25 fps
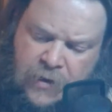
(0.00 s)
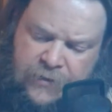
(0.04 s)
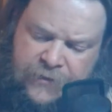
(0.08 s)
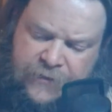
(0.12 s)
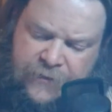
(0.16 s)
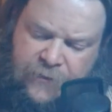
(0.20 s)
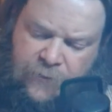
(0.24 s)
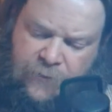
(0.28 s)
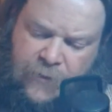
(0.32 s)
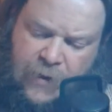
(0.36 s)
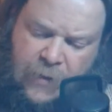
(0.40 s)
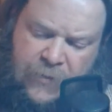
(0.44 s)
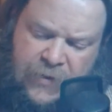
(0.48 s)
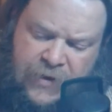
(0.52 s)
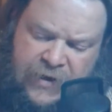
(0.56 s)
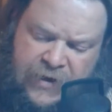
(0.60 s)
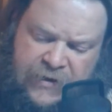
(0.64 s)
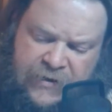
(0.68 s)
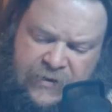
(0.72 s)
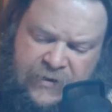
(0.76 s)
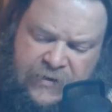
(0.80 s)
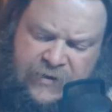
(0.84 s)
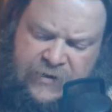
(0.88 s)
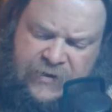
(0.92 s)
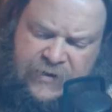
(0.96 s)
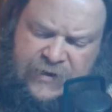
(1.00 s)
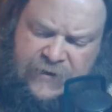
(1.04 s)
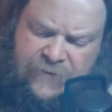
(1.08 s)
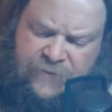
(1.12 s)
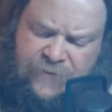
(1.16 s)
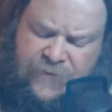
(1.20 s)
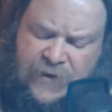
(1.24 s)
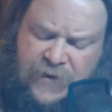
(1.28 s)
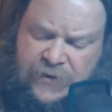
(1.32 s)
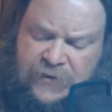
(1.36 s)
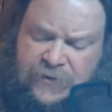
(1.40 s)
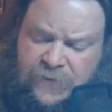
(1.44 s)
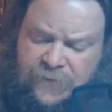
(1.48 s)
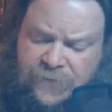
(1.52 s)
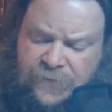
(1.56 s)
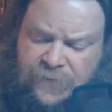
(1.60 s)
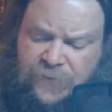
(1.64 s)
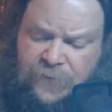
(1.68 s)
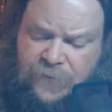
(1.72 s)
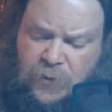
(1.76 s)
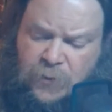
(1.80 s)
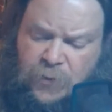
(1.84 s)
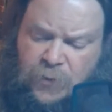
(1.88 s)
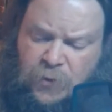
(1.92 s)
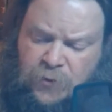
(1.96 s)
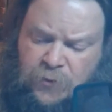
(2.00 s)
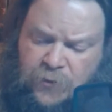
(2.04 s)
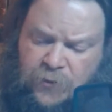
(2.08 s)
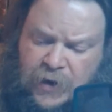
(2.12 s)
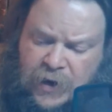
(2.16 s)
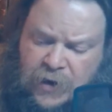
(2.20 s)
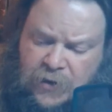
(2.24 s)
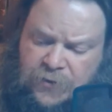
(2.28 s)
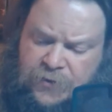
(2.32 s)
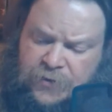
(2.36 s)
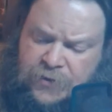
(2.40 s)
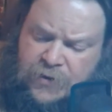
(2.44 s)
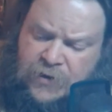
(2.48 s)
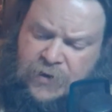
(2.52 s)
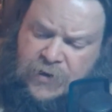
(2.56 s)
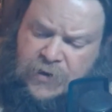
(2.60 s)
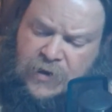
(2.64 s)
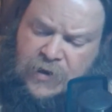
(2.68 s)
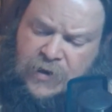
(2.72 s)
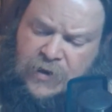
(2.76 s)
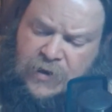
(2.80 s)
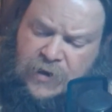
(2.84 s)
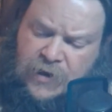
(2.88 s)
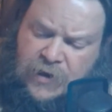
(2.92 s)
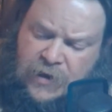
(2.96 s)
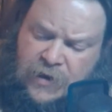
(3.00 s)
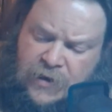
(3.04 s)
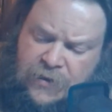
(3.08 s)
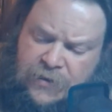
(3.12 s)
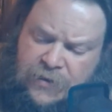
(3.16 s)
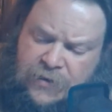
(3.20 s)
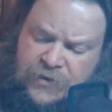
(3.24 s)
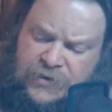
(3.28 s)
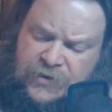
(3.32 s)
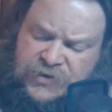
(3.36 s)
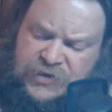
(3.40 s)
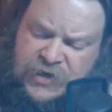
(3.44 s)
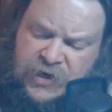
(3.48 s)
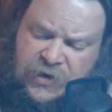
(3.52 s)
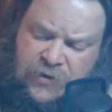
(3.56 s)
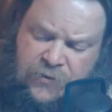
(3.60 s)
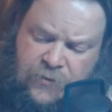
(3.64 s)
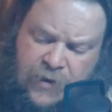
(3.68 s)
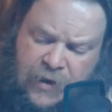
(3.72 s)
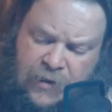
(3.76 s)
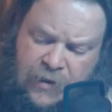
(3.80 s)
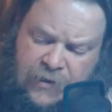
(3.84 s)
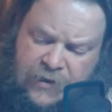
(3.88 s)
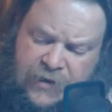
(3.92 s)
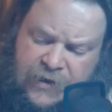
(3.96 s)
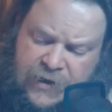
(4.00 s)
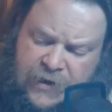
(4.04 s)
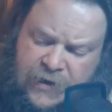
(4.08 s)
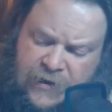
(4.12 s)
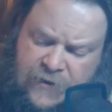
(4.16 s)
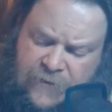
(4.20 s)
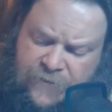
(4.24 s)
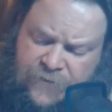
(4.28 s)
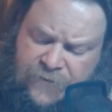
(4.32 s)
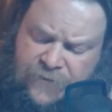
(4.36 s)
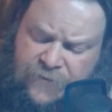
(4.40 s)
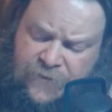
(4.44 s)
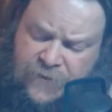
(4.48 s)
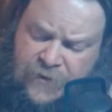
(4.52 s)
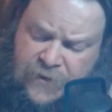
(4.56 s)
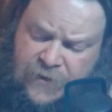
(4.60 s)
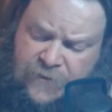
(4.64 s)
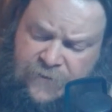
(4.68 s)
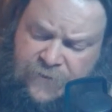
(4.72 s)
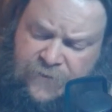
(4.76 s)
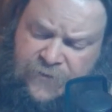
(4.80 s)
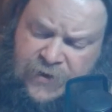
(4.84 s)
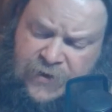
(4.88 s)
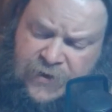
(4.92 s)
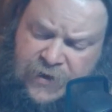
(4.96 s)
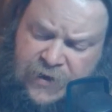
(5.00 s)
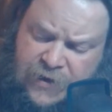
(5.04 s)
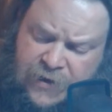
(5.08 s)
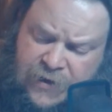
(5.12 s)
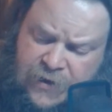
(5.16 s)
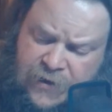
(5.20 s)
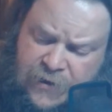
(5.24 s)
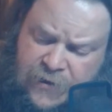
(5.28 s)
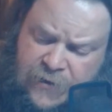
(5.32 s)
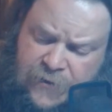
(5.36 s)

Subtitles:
To remedy the defect of formal ground, the generality of the